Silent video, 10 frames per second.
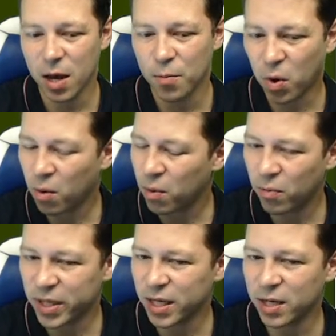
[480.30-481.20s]

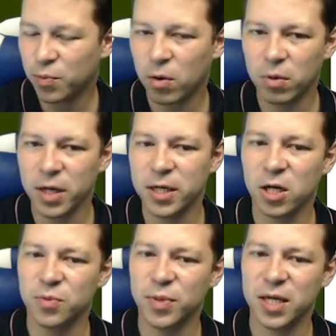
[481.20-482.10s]
probably
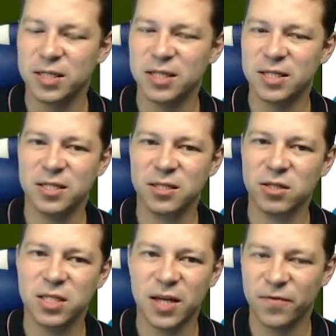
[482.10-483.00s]
not, because this is
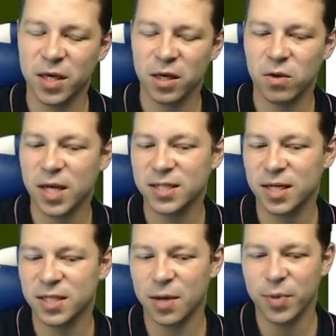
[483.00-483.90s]
not something you can
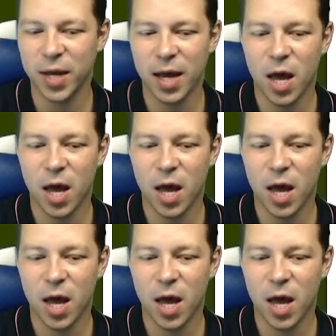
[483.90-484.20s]
set up,